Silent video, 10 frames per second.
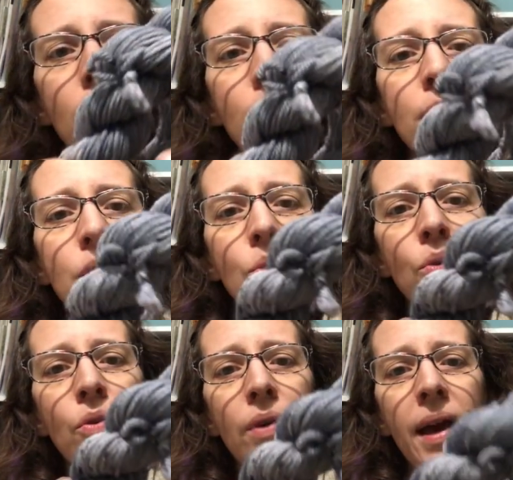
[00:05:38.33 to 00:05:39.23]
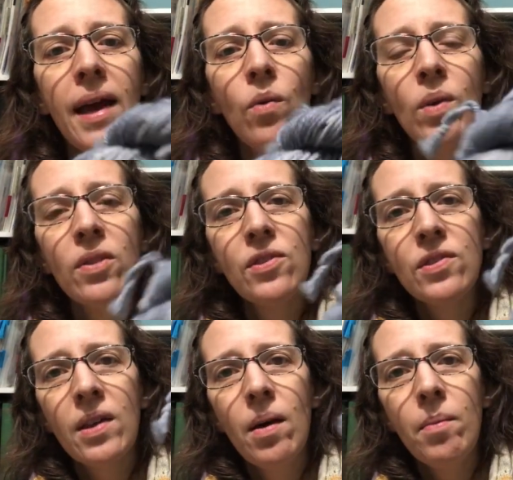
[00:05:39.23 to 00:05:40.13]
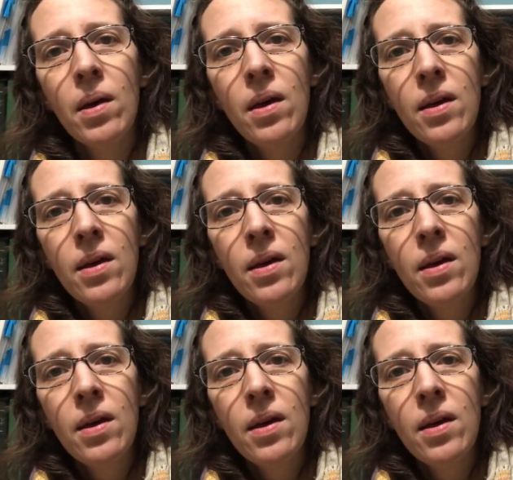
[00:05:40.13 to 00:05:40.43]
blue-gray with some